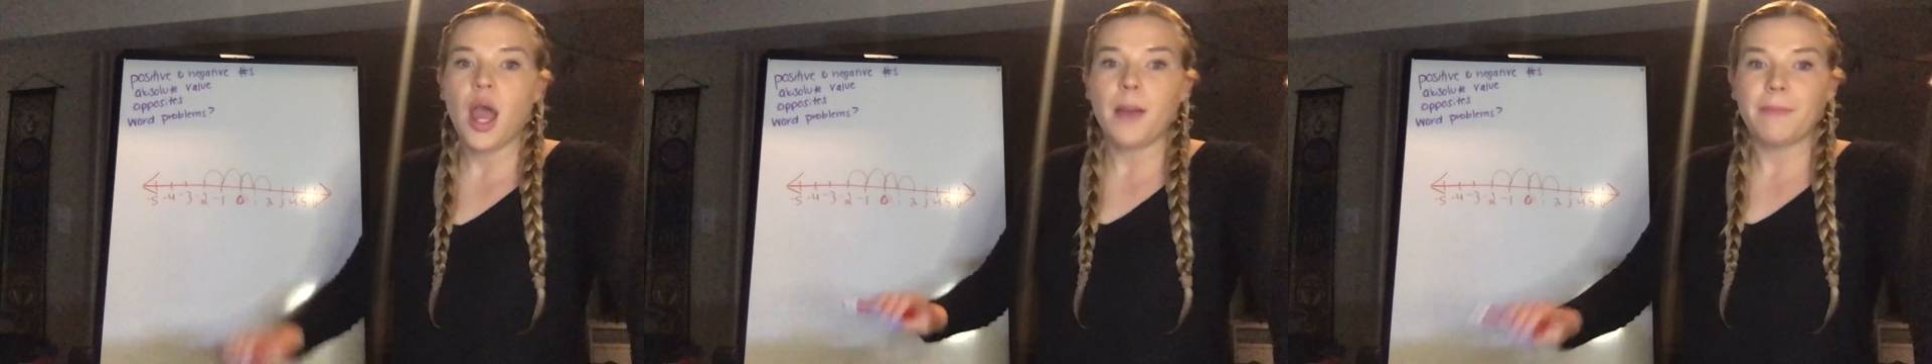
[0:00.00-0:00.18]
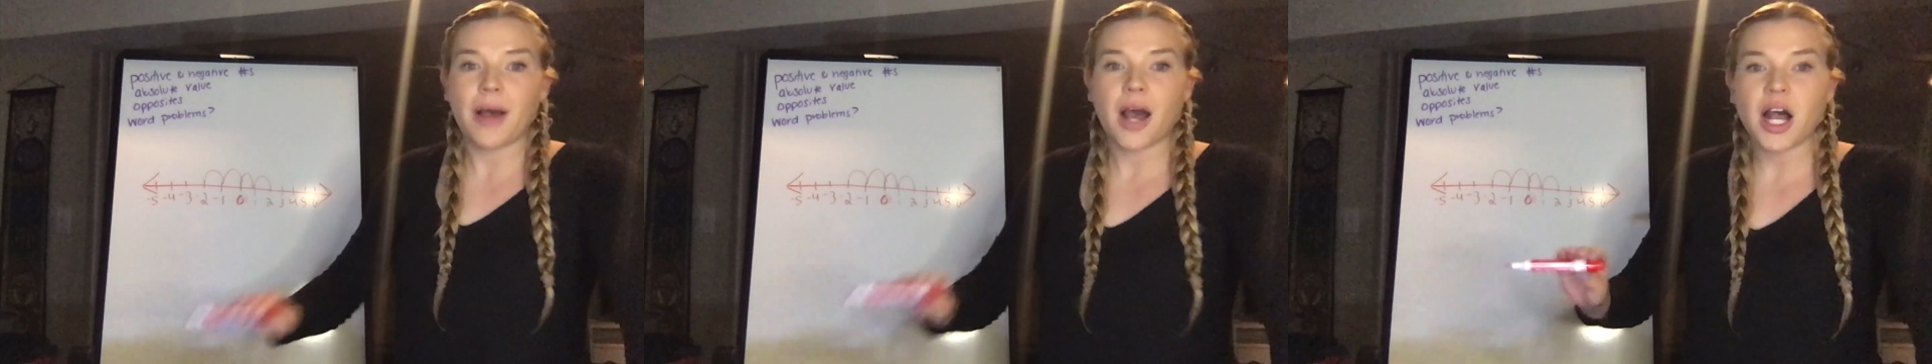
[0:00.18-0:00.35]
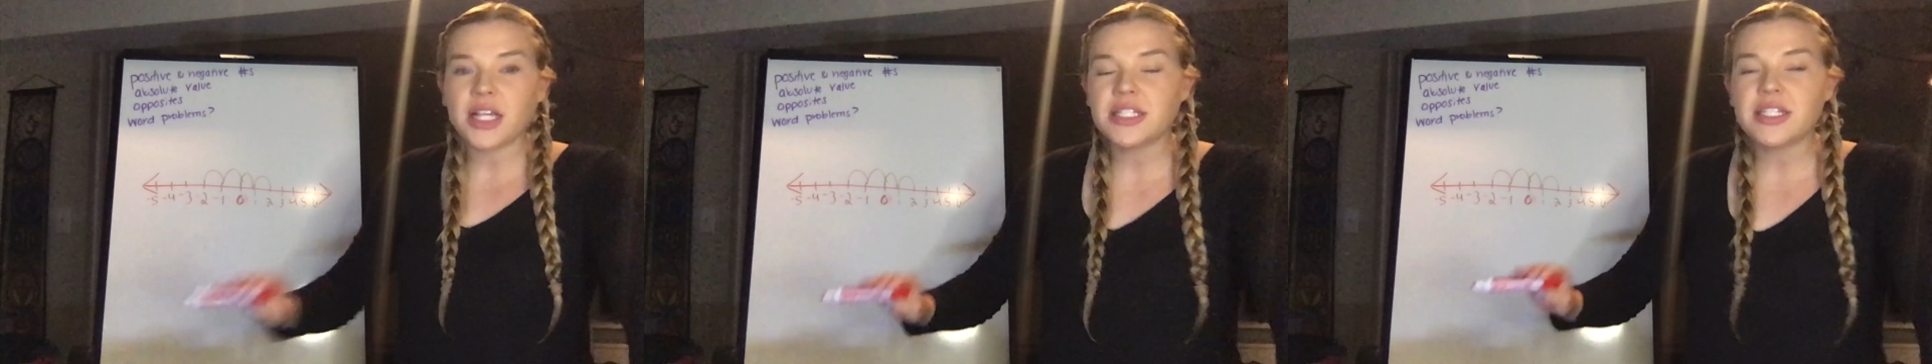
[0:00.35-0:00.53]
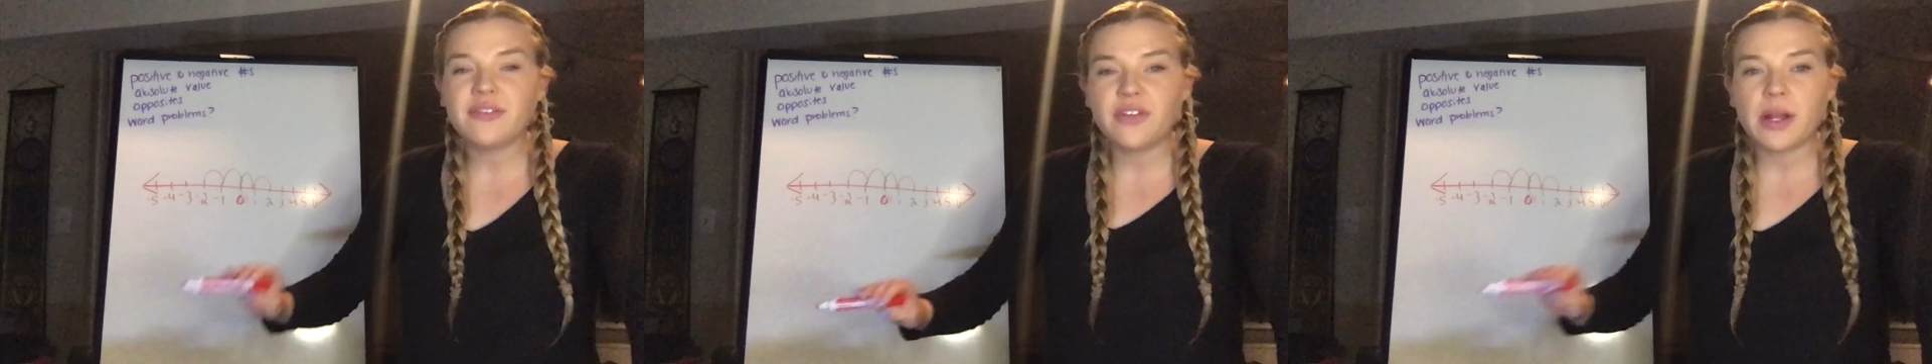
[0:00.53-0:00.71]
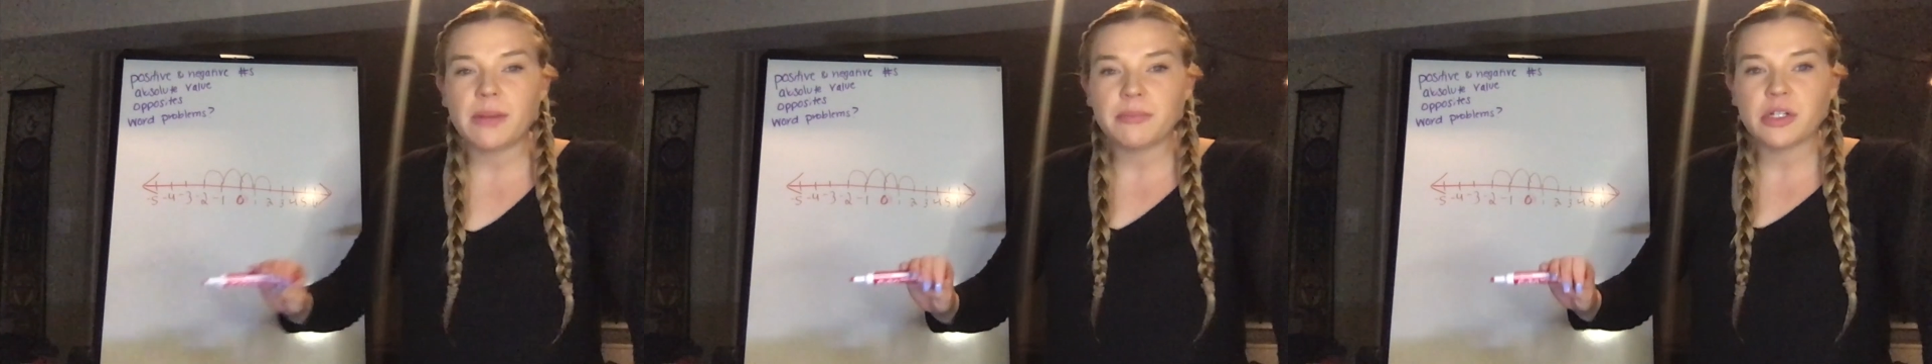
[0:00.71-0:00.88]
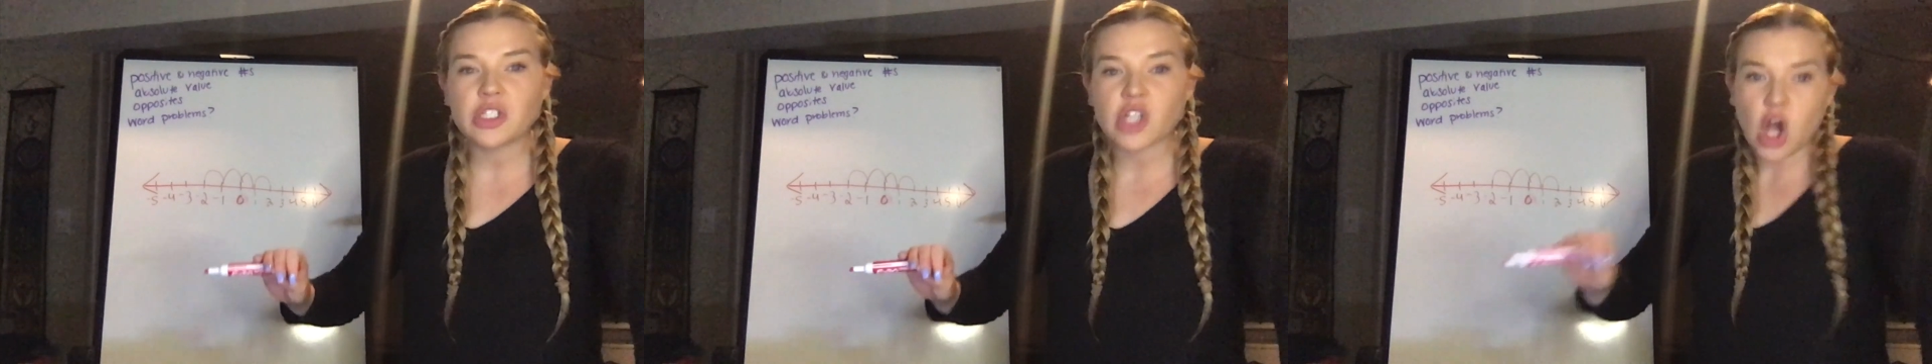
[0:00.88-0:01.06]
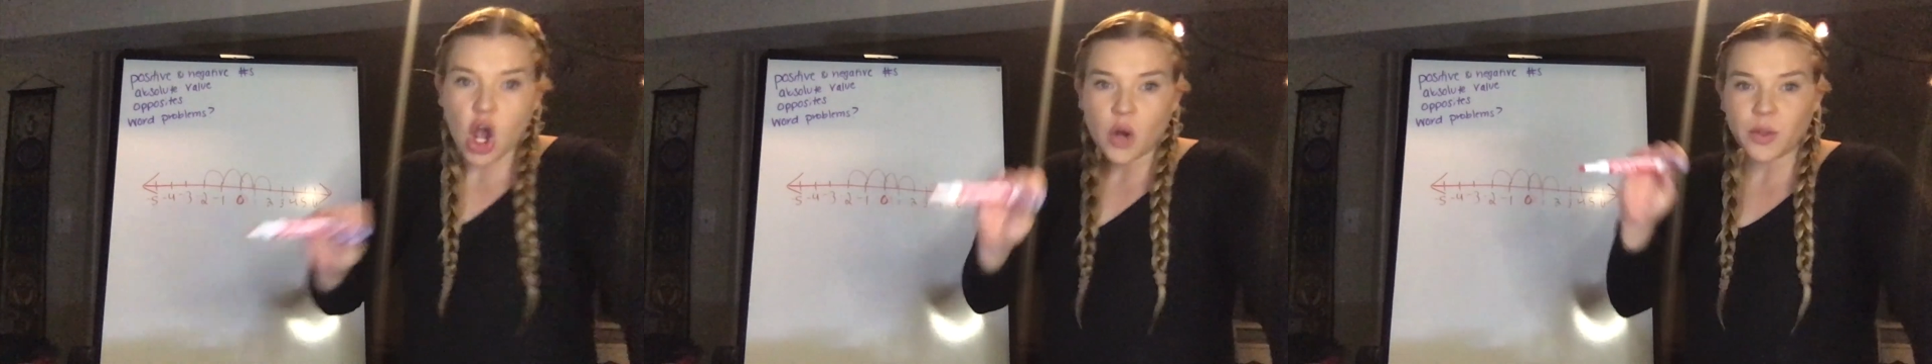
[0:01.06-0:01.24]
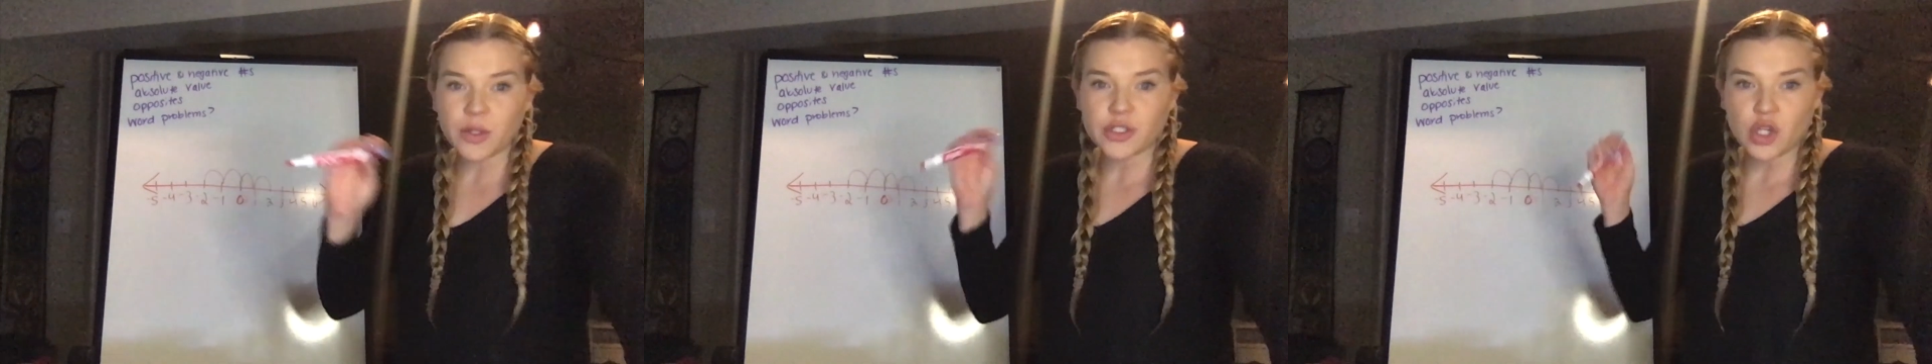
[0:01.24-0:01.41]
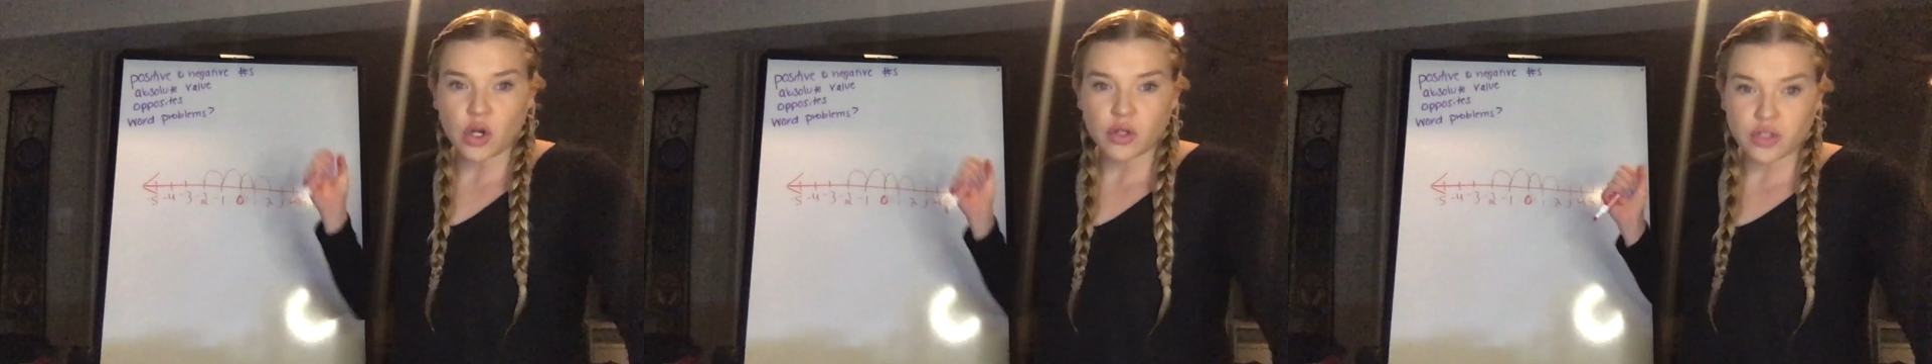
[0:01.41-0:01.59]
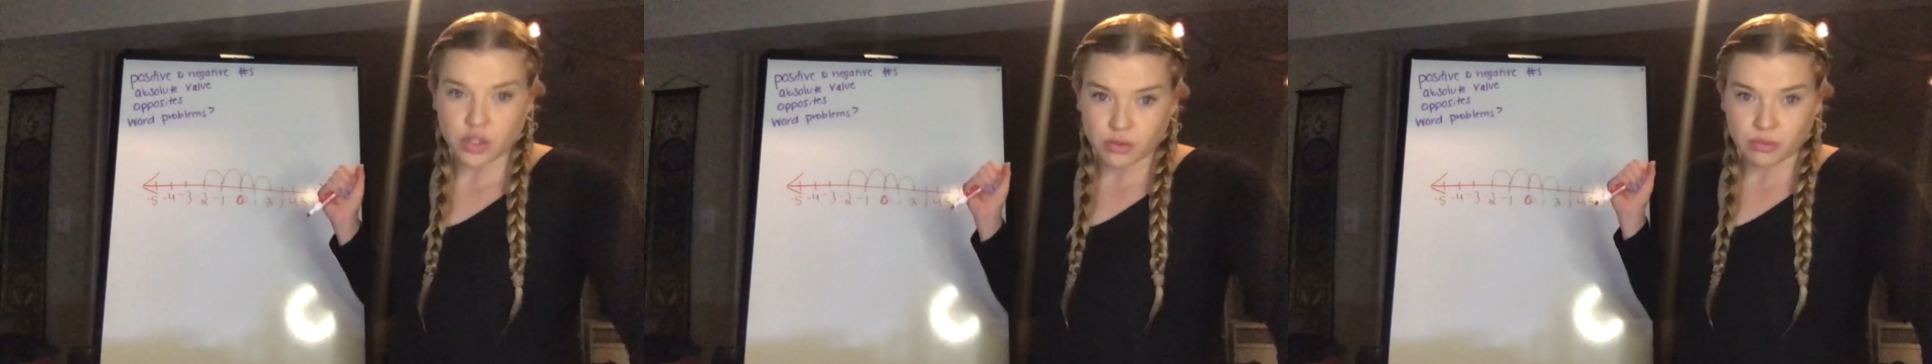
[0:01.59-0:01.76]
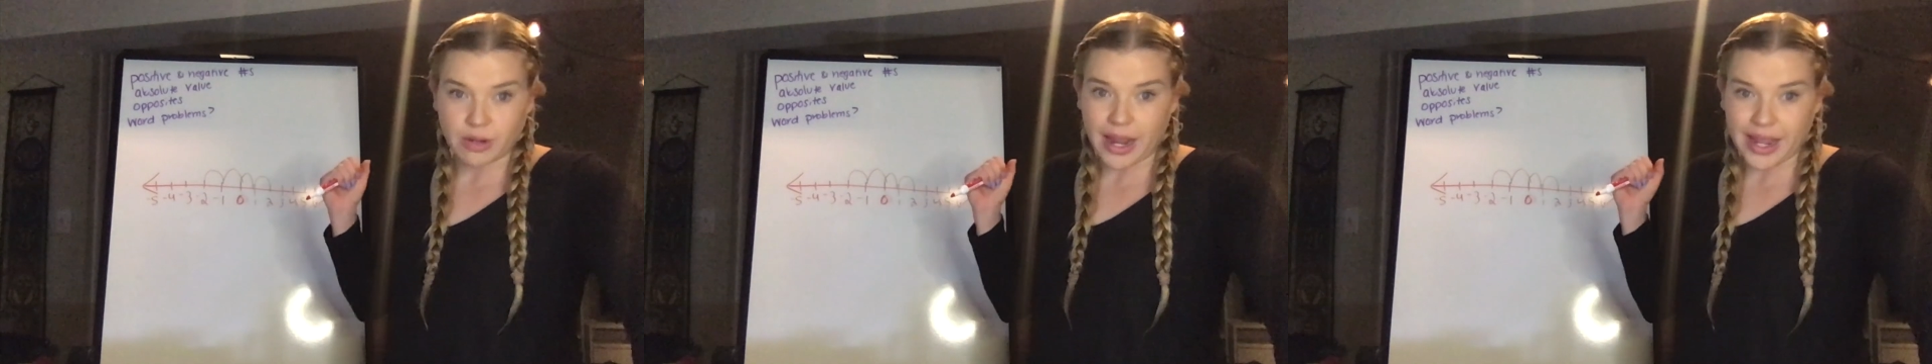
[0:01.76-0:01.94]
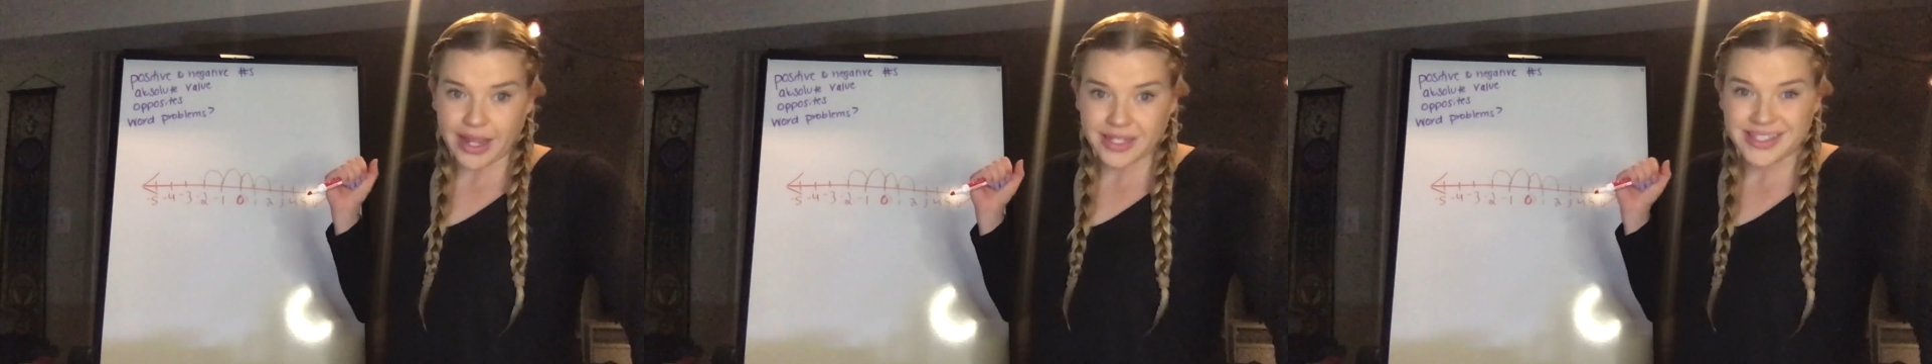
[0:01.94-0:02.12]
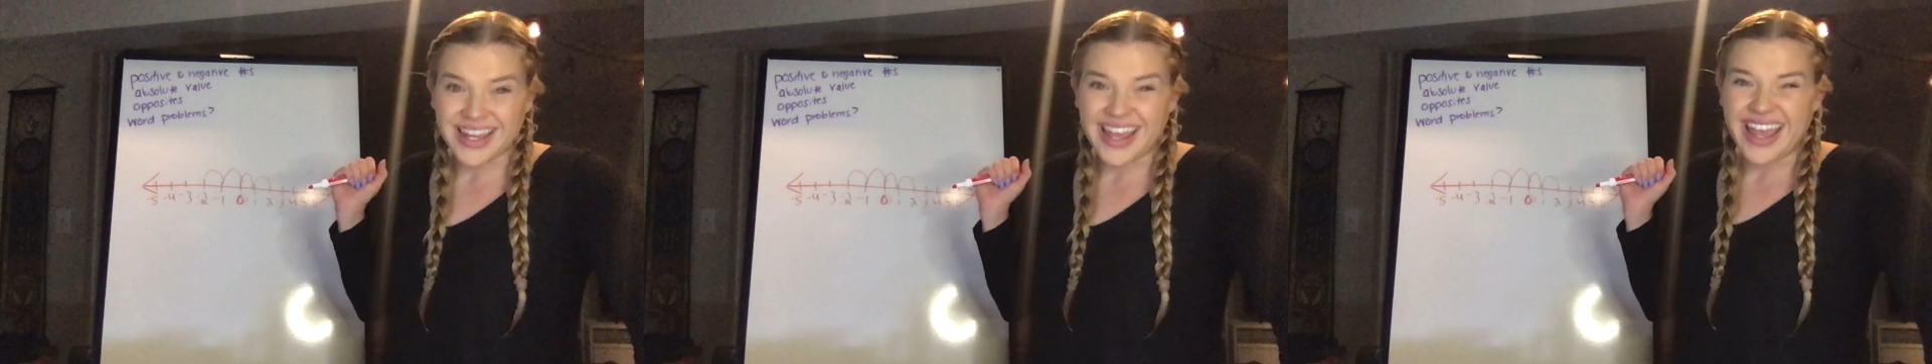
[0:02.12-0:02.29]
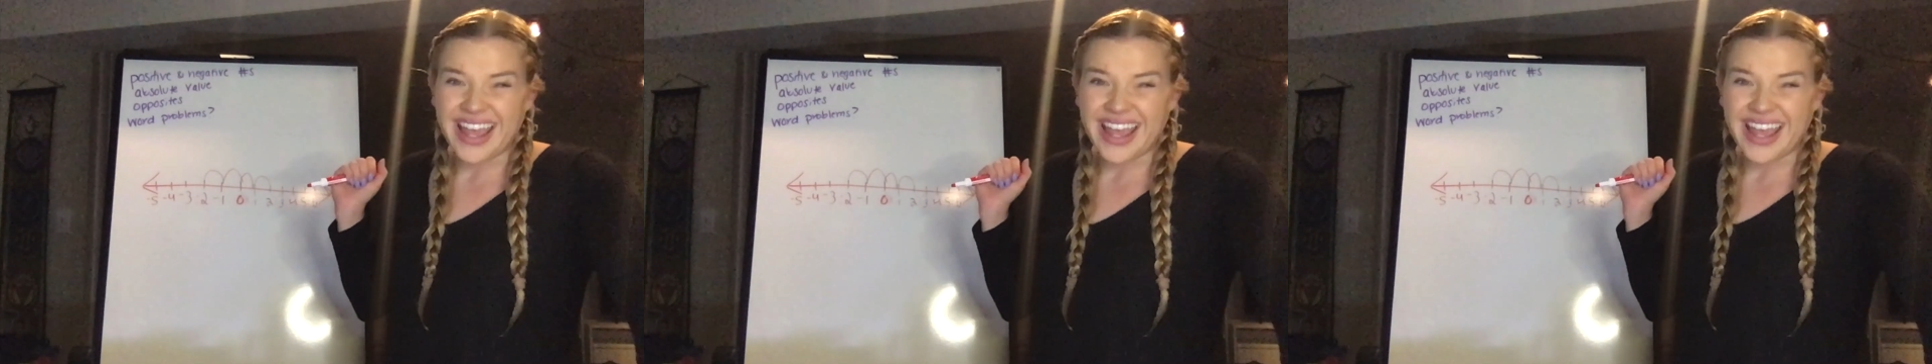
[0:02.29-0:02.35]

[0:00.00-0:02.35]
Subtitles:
positive numbers always go to the right